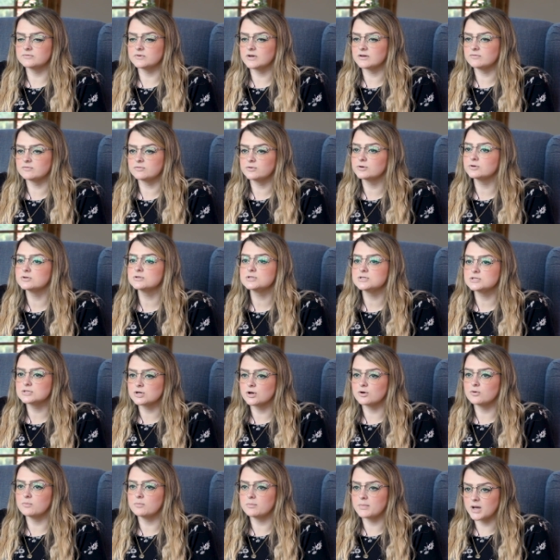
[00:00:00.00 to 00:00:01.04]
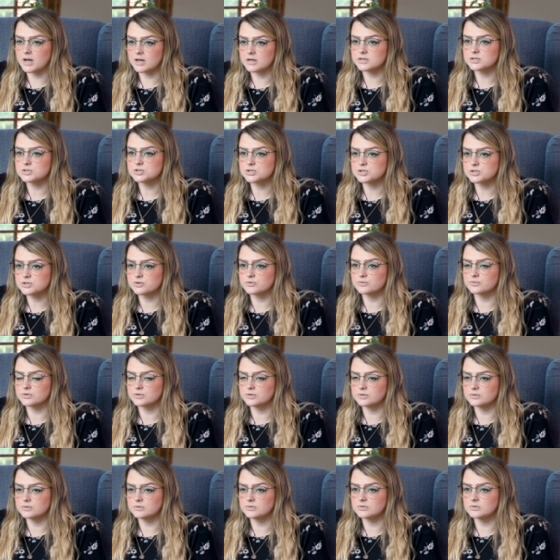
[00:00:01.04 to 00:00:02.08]
I've learned so much
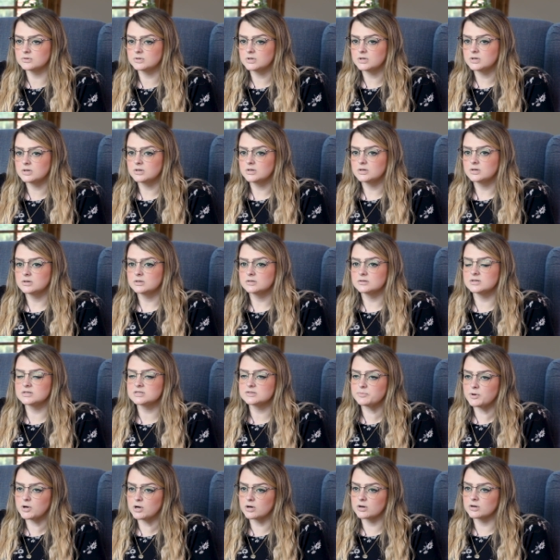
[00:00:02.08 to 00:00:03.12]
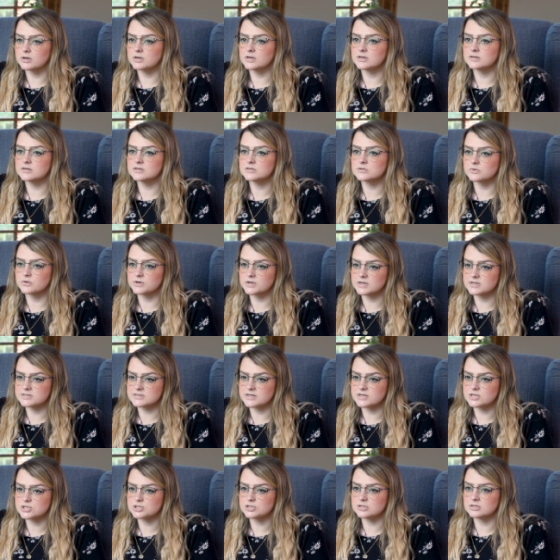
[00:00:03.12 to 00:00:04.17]
through this park and this
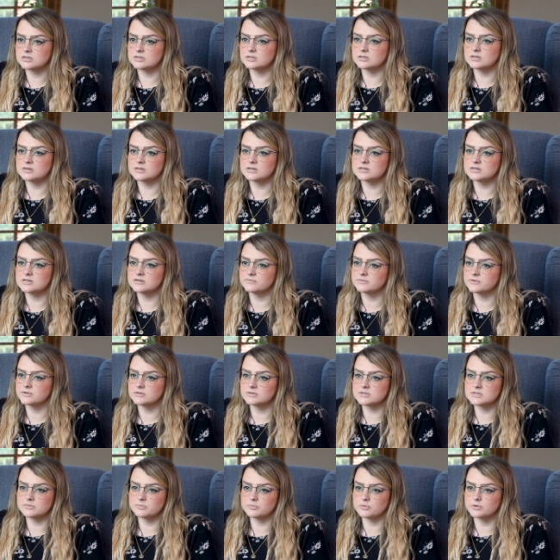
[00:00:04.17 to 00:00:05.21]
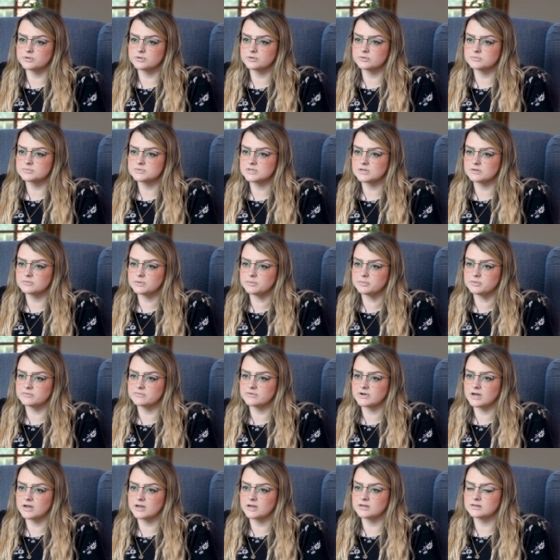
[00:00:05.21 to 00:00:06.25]
organization and the different support groups that we
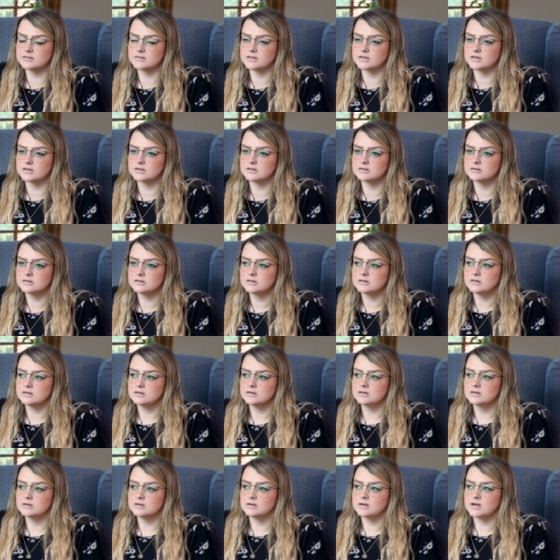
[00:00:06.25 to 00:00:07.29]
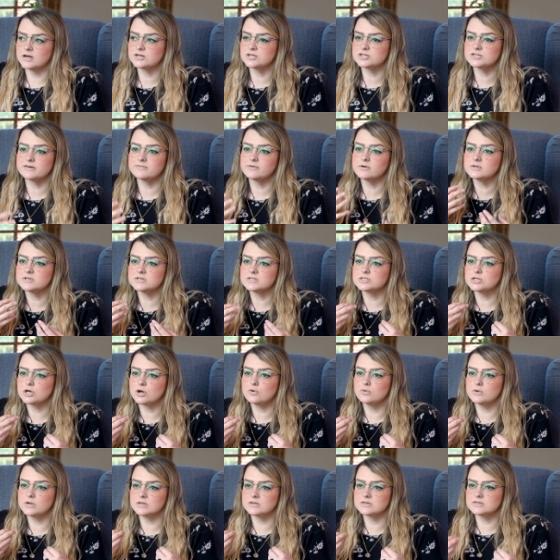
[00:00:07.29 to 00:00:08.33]
provide, that I just have all these
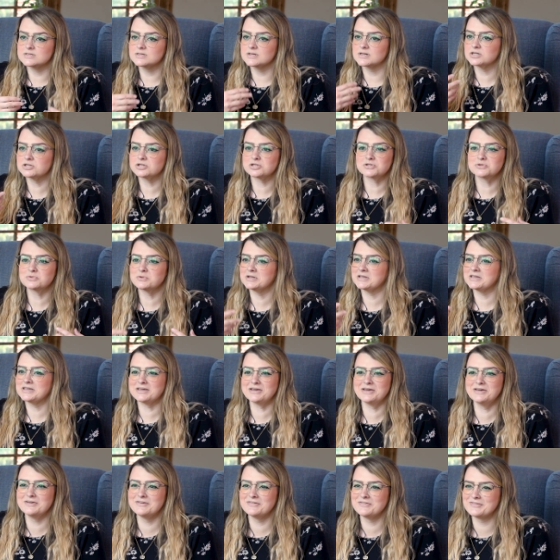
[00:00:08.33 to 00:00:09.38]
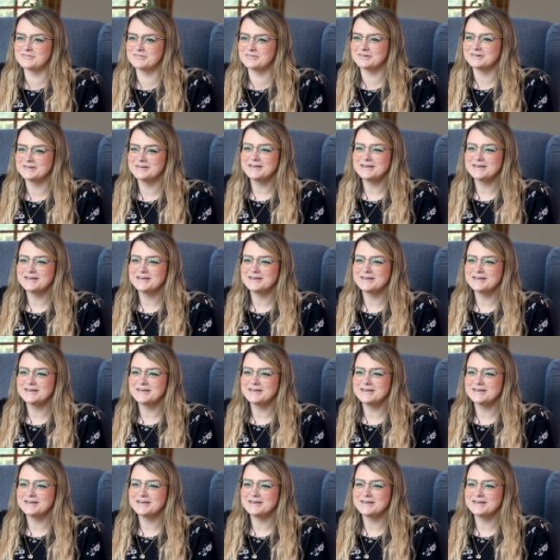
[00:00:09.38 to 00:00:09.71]
tokens that I just want to give